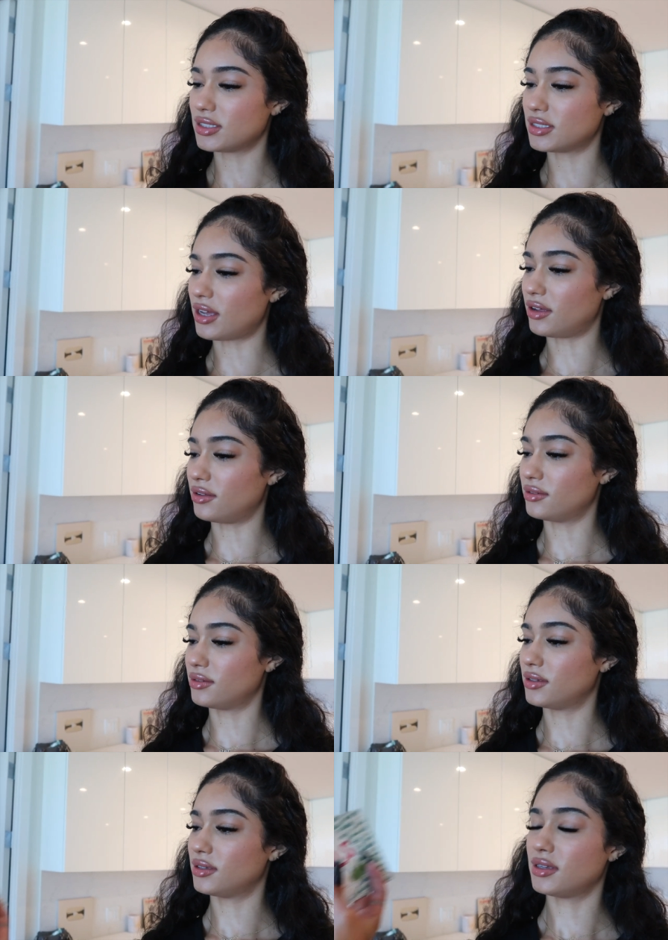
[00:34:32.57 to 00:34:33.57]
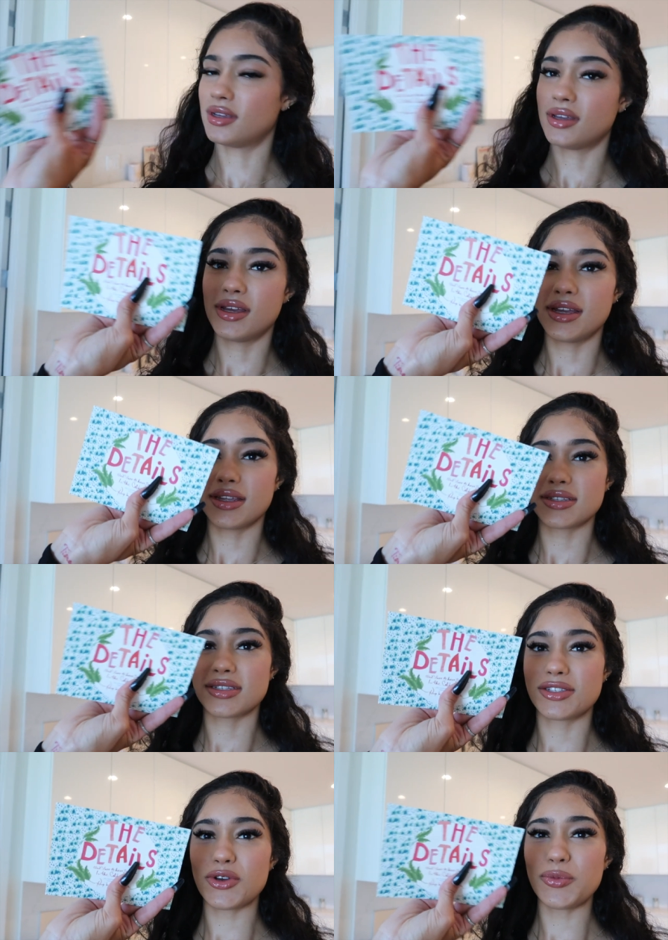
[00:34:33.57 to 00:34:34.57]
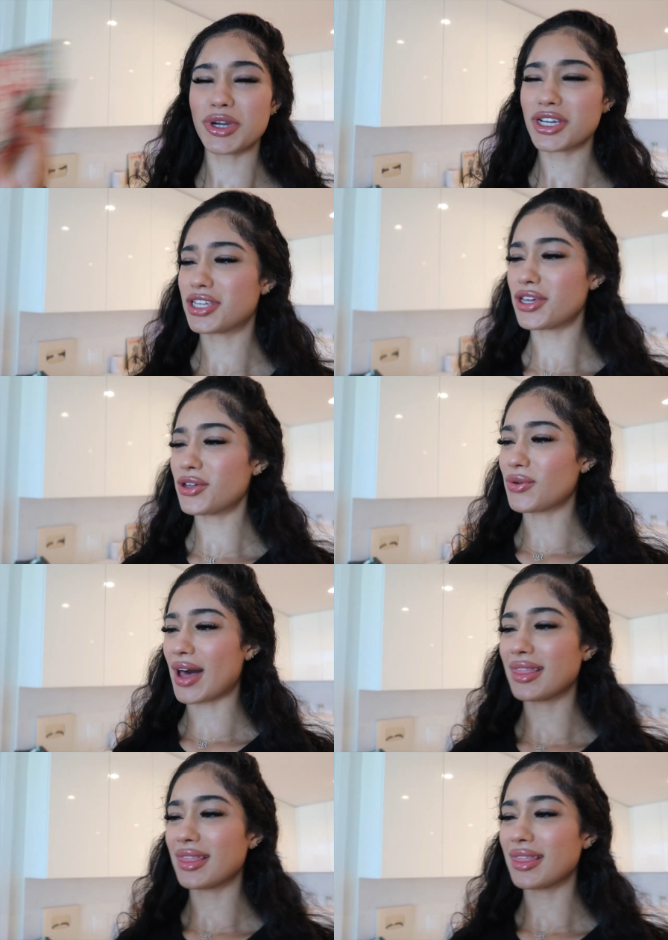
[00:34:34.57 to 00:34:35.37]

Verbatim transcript: So, super cute. I